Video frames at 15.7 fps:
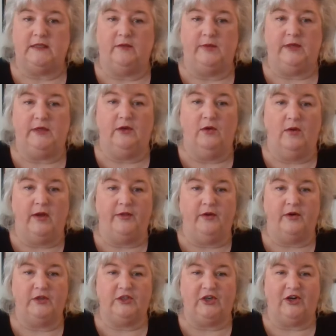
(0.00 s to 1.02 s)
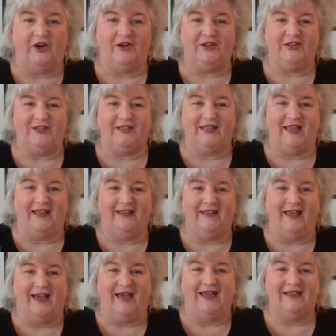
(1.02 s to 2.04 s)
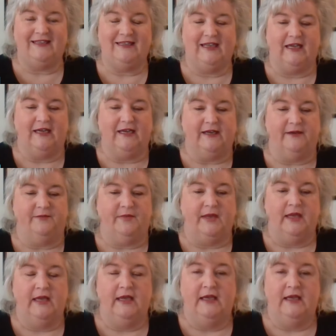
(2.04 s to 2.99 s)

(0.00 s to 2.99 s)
There'll be no other charges than that. And